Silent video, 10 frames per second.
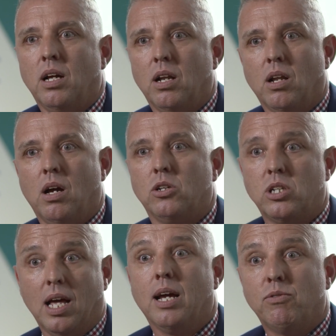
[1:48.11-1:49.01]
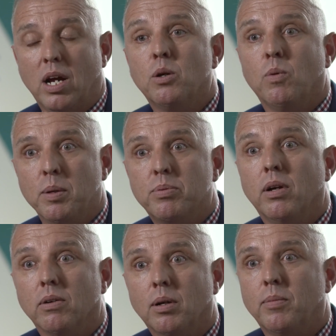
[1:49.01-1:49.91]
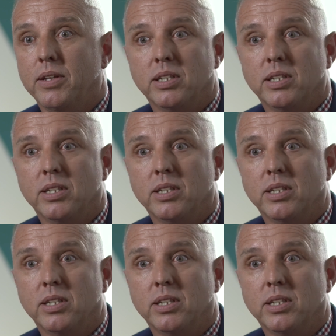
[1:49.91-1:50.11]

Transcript: a large light railway programme, right?